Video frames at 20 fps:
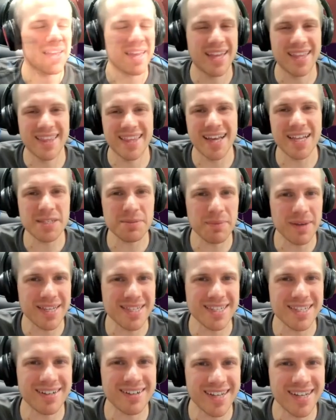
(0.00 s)
And that's
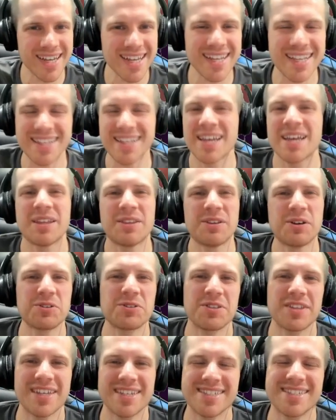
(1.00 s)
basically it.
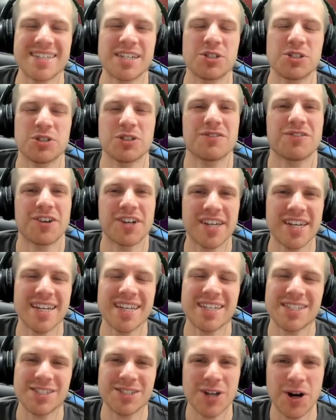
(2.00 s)
Those are the essentials for
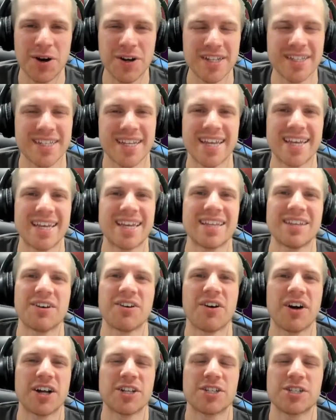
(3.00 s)
getting started
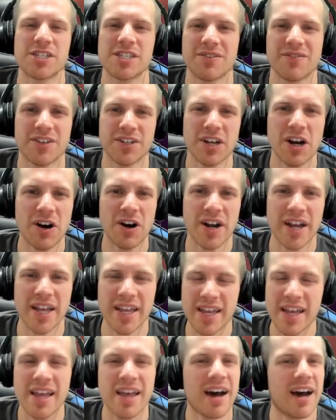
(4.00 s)
in Legends of Venari.